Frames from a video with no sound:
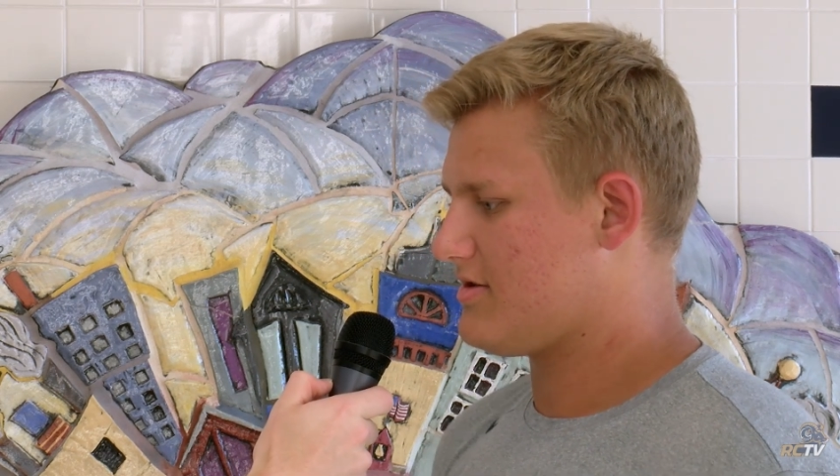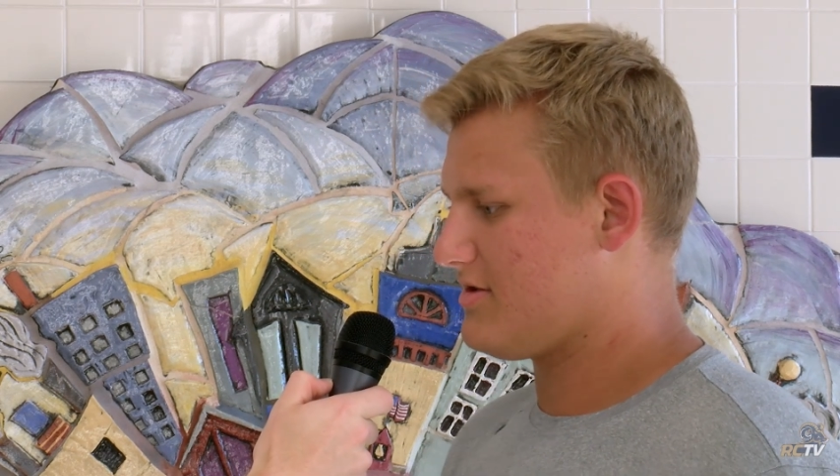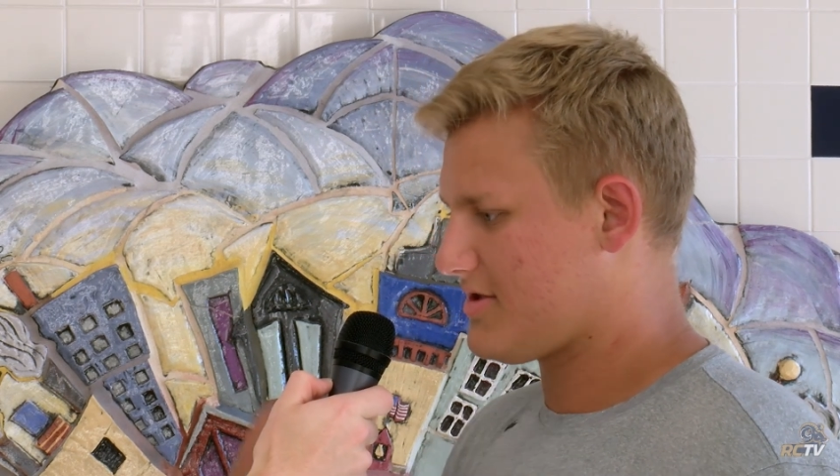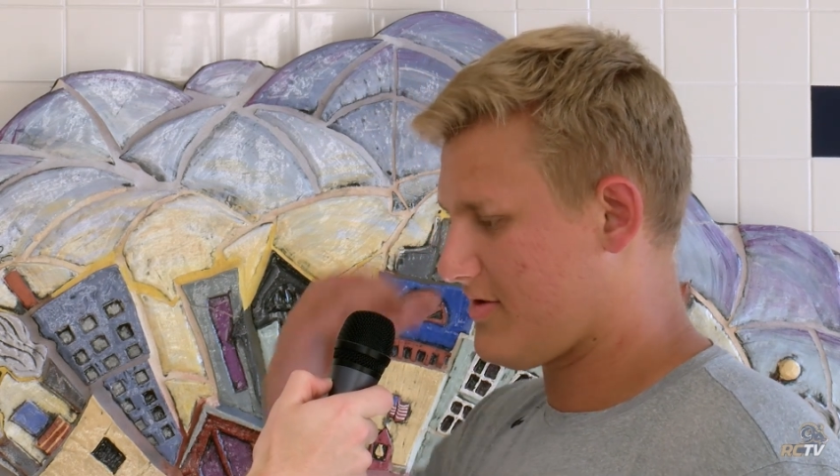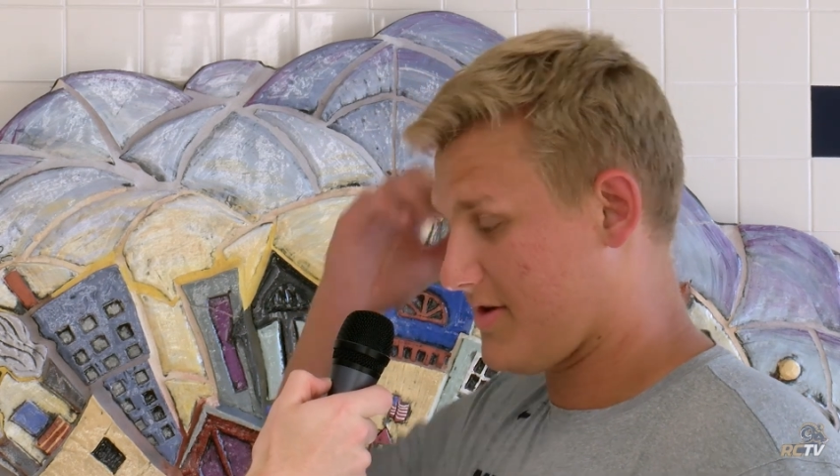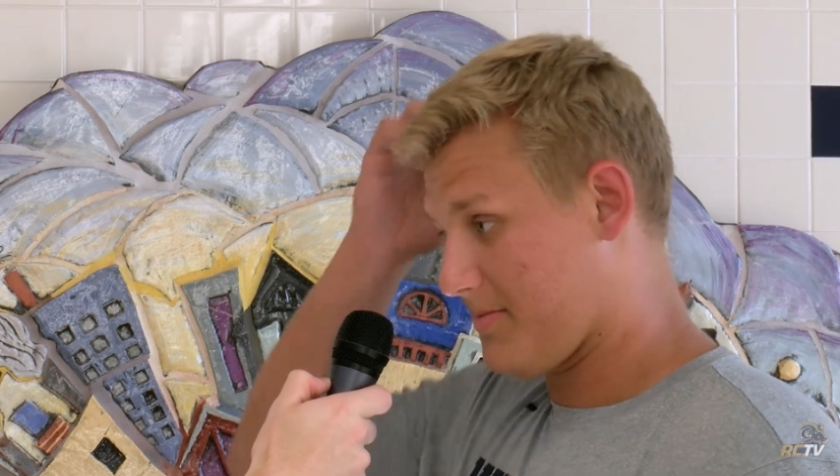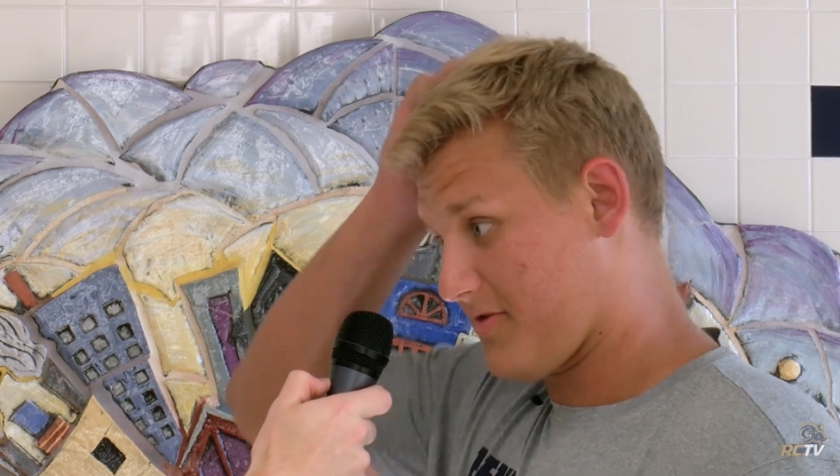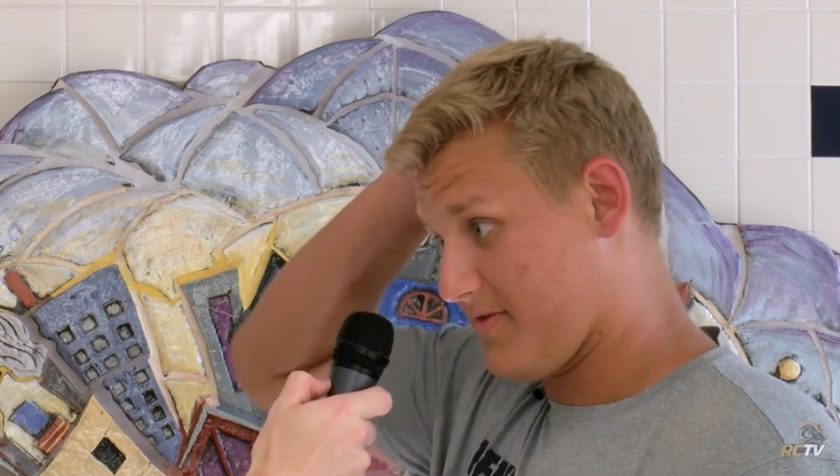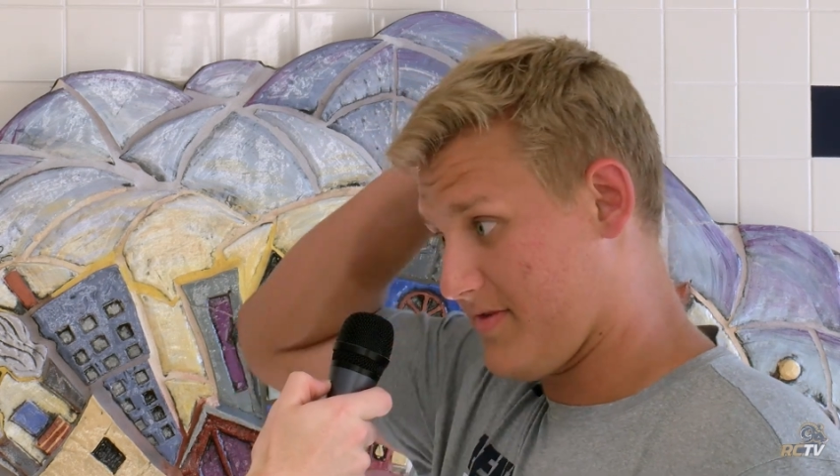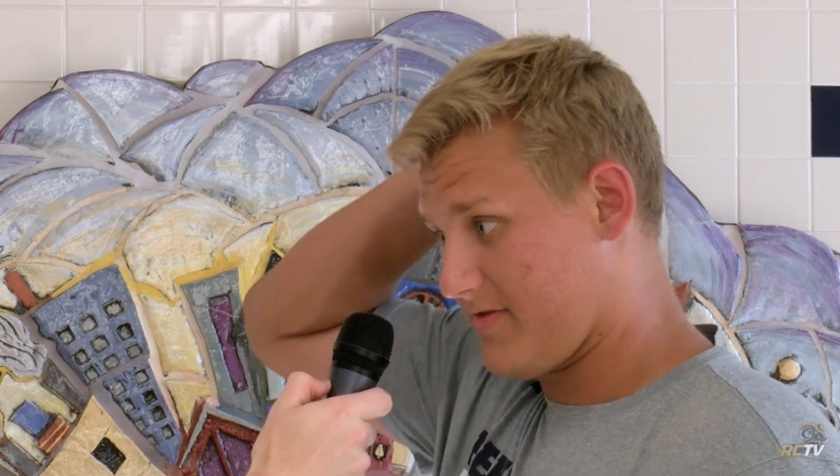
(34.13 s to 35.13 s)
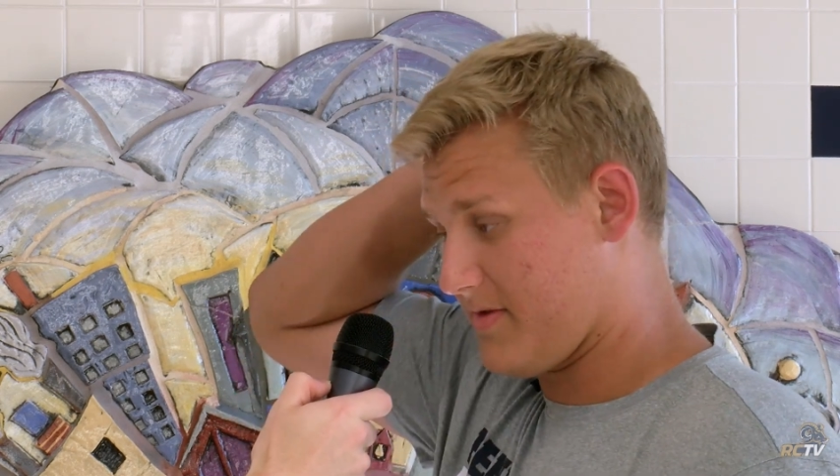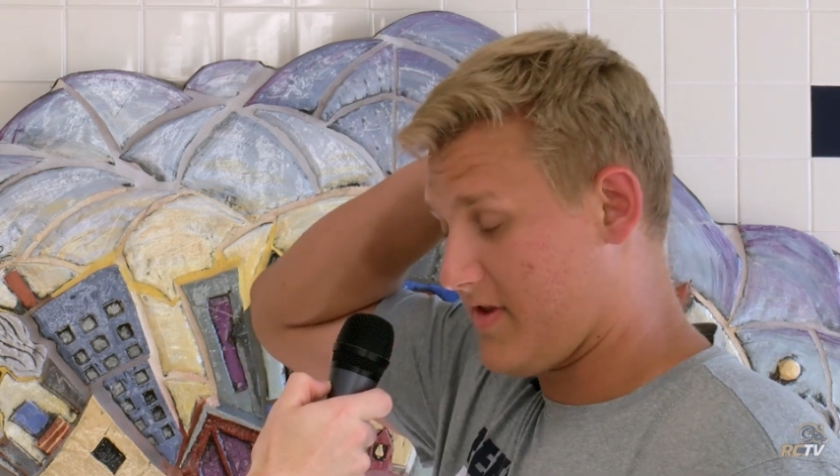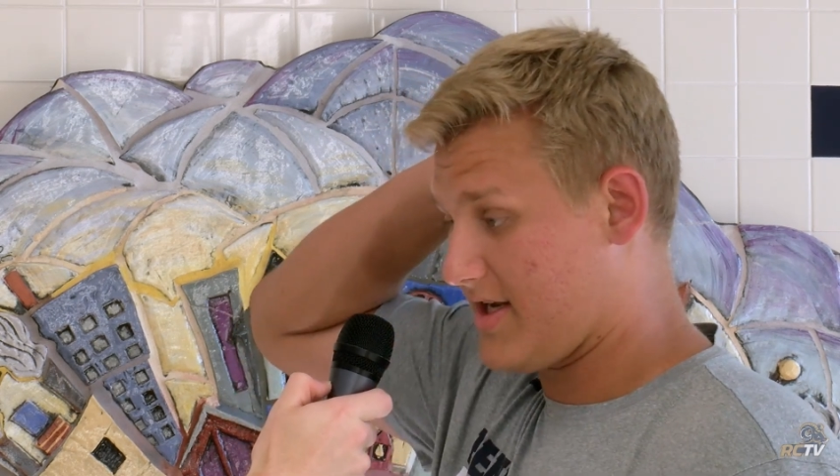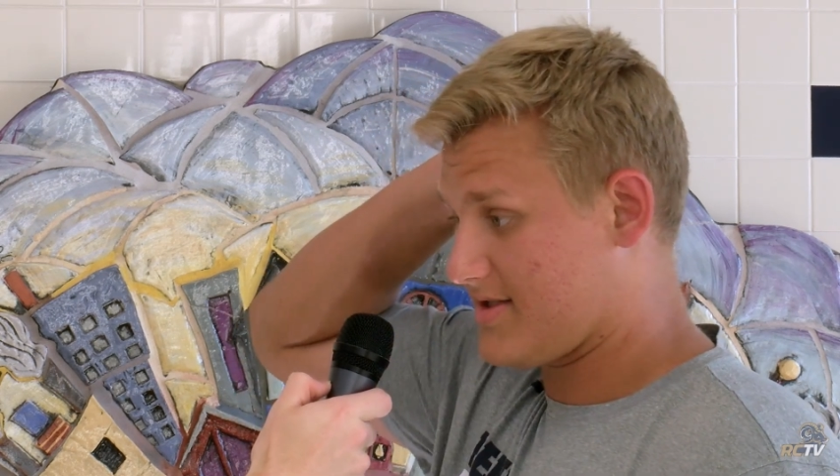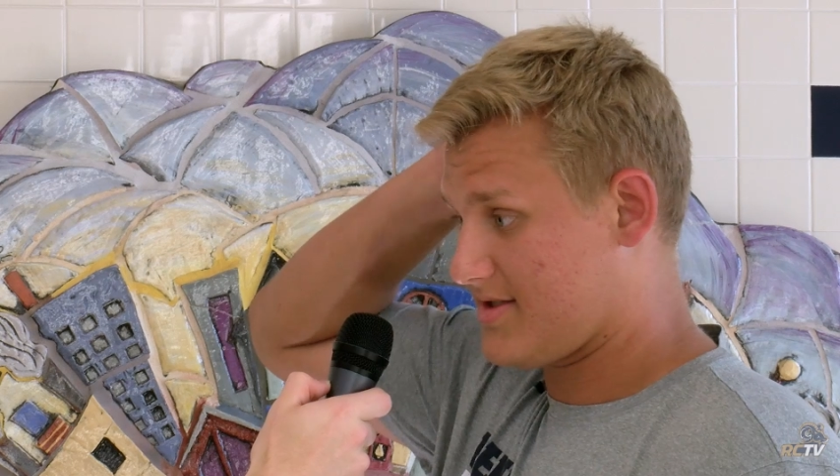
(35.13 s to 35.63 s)
showing improvement from the
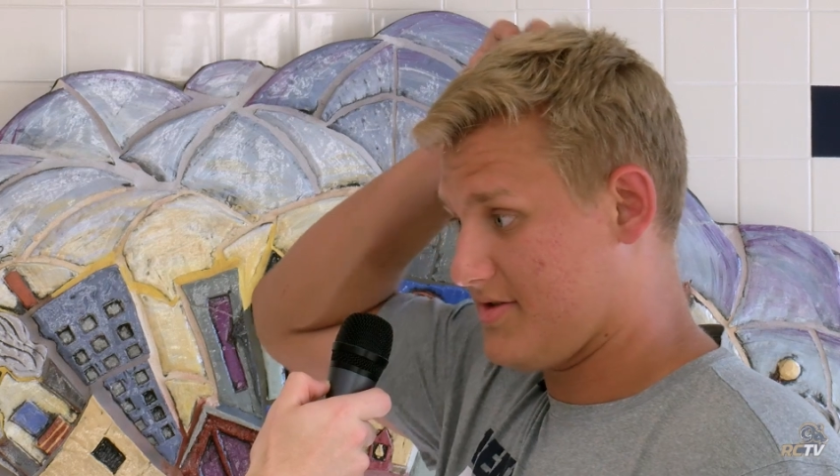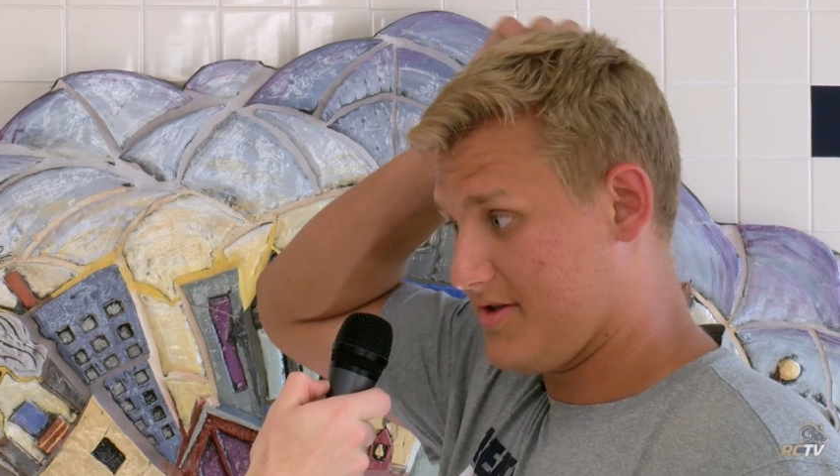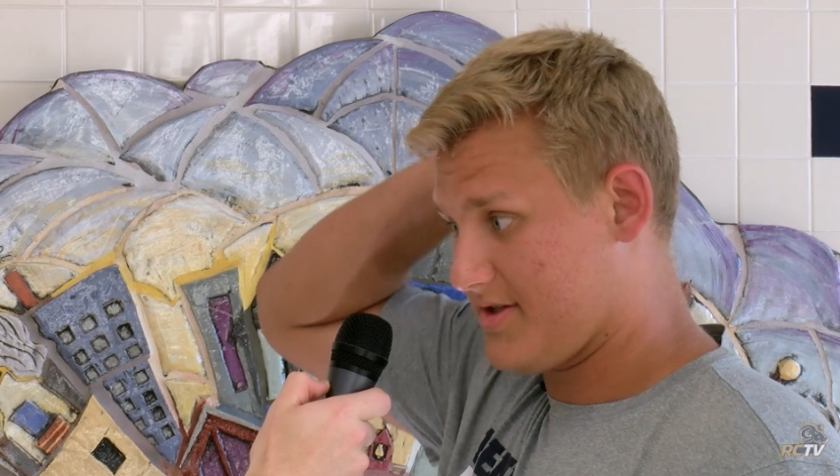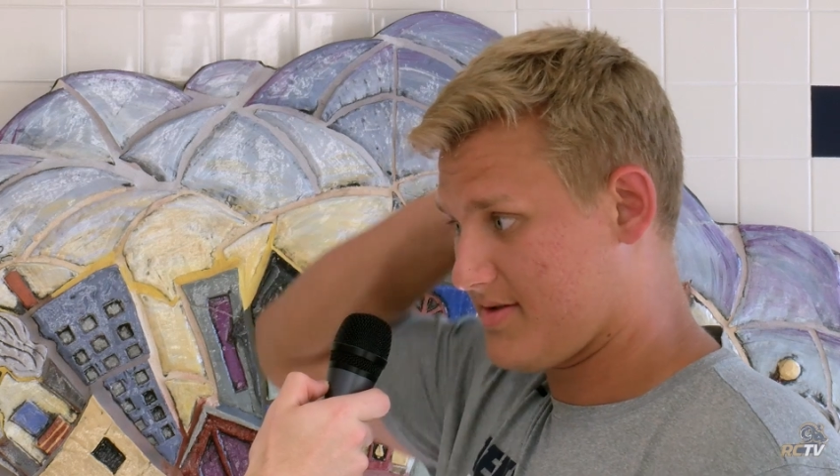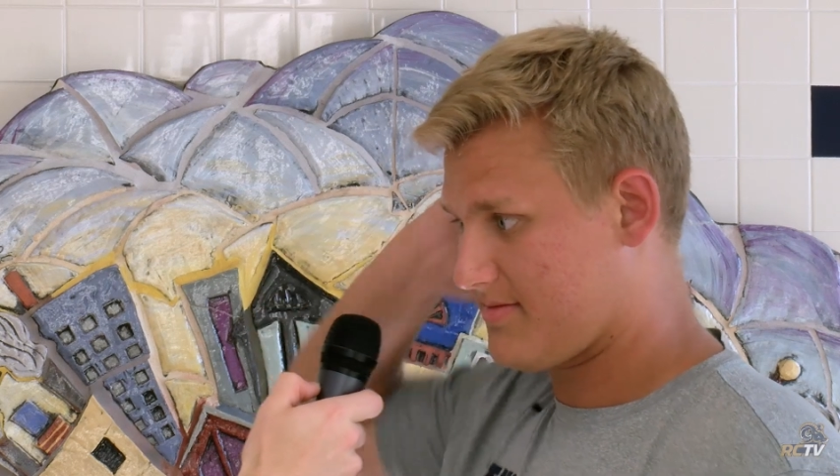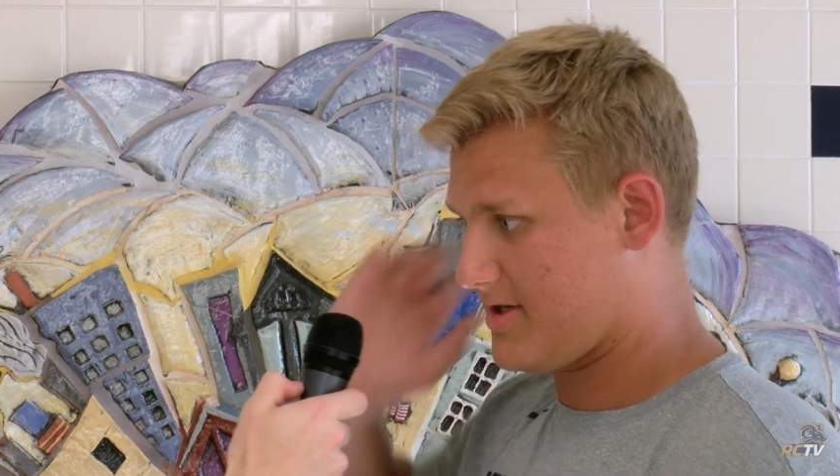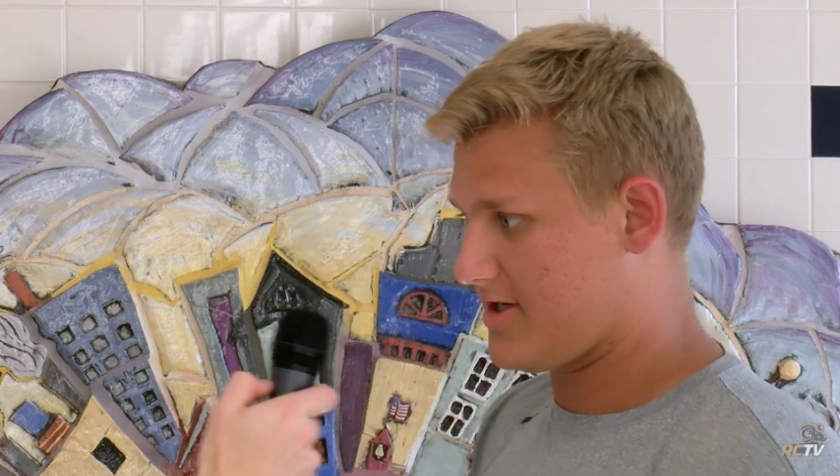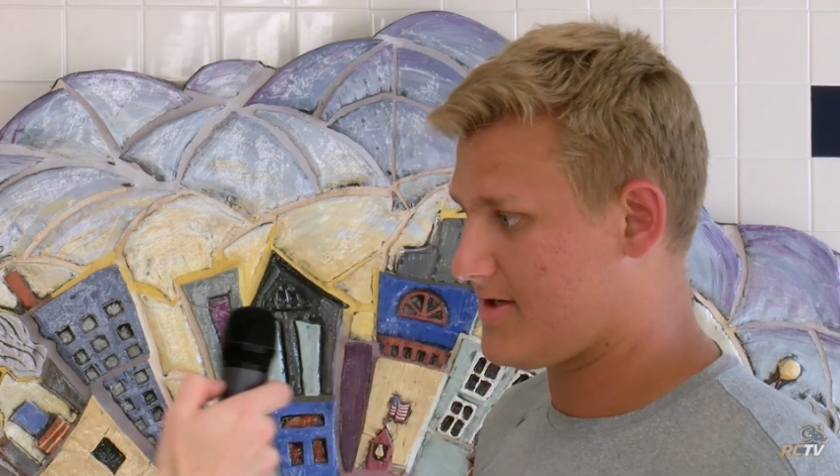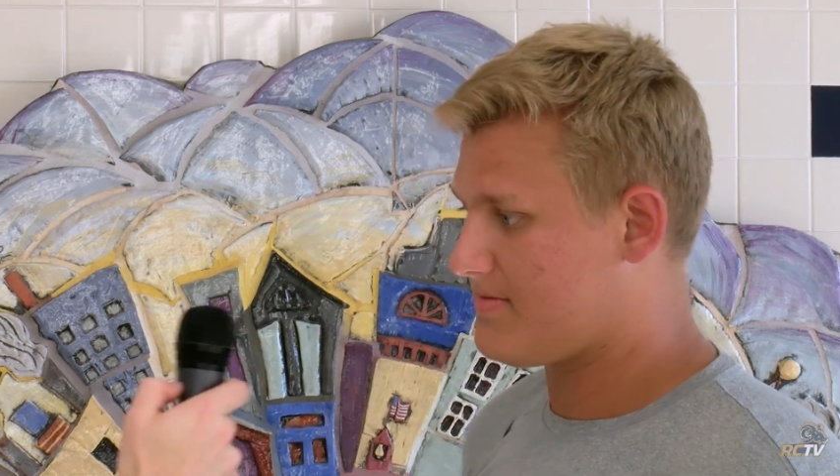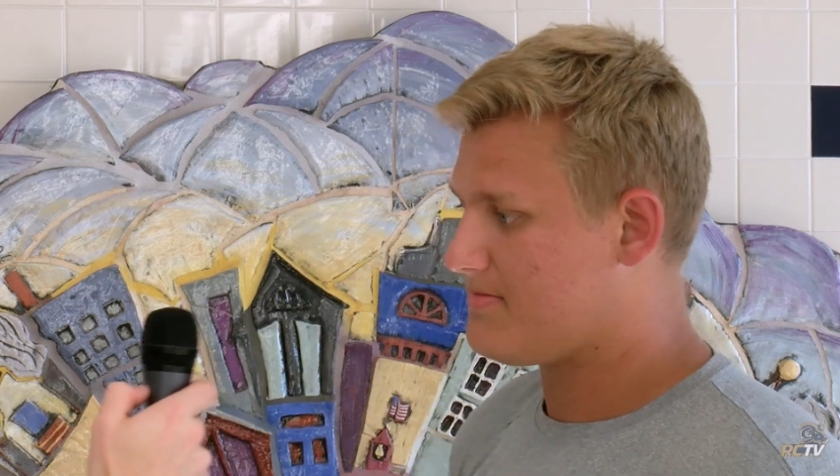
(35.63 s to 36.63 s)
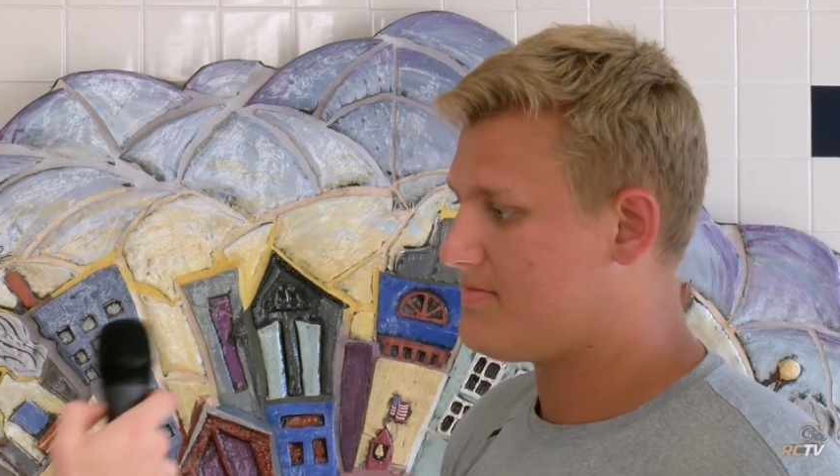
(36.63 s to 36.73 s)
last 2 years prior.